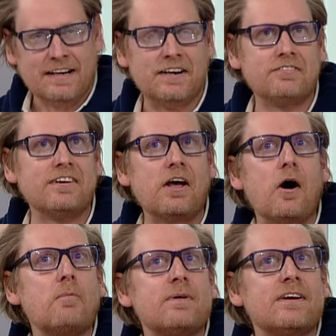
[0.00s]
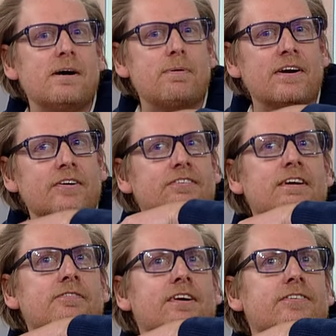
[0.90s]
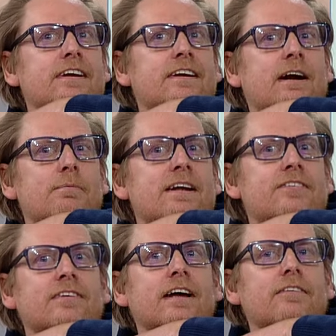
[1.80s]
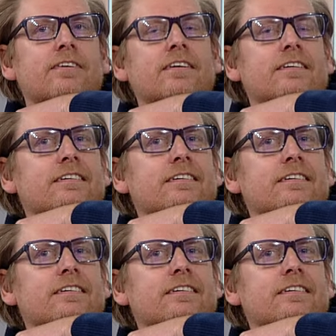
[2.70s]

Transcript: Eric, should I open it up here to see if there's any carbonation left?